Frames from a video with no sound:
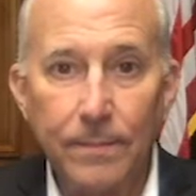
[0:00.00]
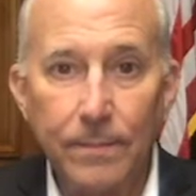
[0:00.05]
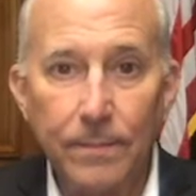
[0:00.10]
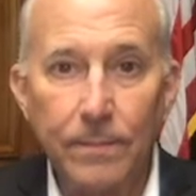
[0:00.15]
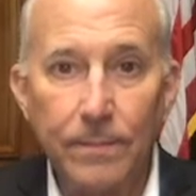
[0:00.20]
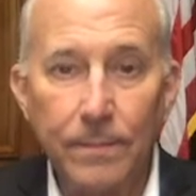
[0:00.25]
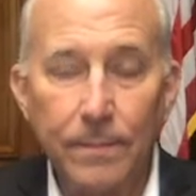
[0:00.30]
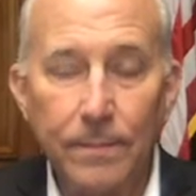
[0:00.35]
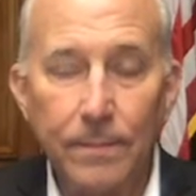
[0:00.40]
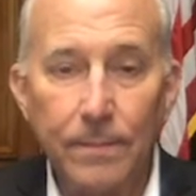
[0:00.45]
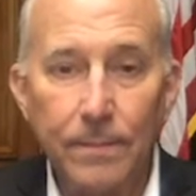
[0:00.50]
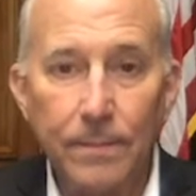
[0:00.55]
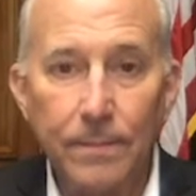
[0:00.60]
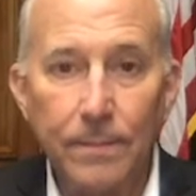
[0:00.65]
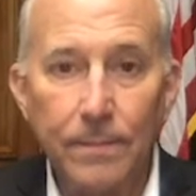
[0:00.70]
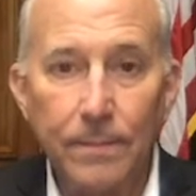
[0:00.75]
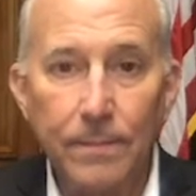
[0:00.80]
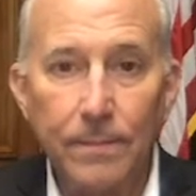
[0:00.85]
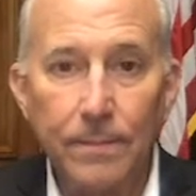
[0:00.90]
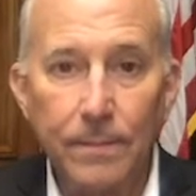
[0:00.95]

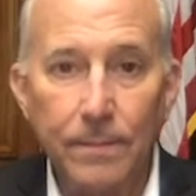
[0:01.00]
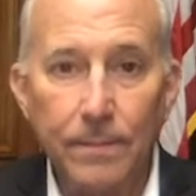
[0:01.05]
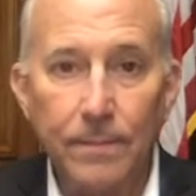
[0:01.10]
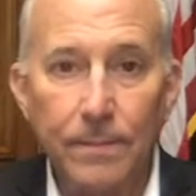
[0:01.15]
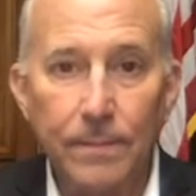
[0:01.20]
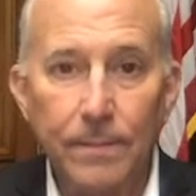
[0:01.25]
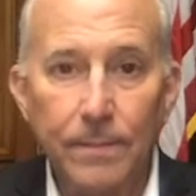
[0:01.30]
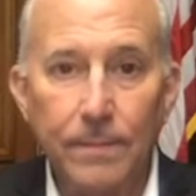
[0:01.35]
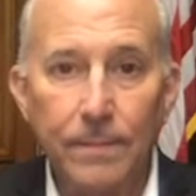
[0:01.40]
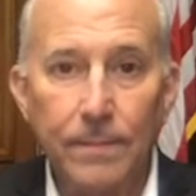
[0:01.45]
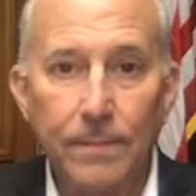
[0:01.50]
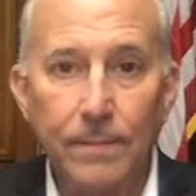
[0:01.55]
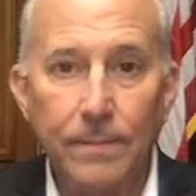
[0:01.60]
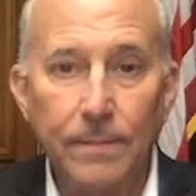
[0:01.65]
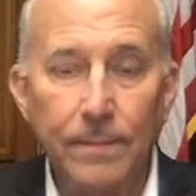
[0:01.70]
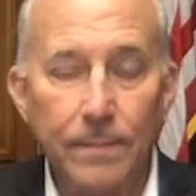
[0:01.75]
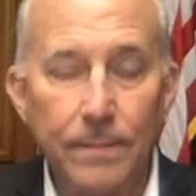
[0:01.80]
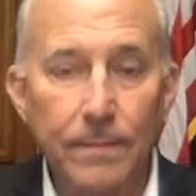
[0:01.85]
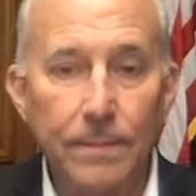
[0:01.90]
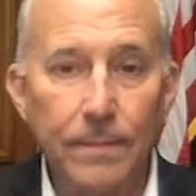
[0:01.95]

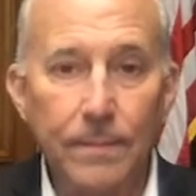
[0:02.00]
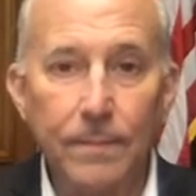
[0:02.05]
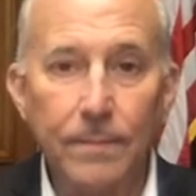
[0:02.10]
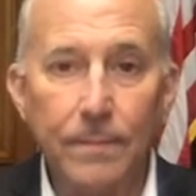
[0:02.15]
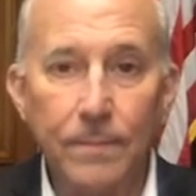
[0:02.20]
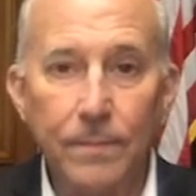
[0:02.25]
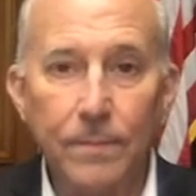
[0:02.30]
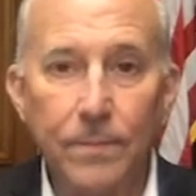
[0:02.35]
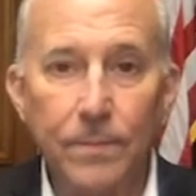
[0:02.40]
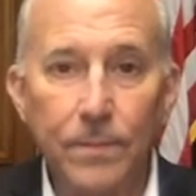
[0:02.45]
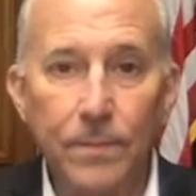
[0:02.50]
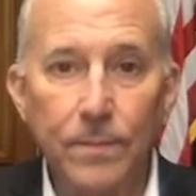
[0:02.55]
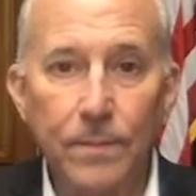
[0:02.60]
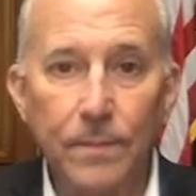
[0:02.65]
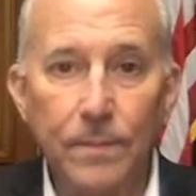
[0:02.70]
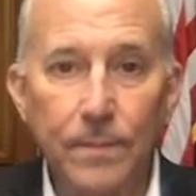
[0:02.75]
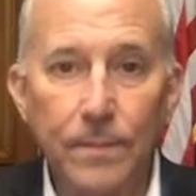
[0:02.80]
(silent)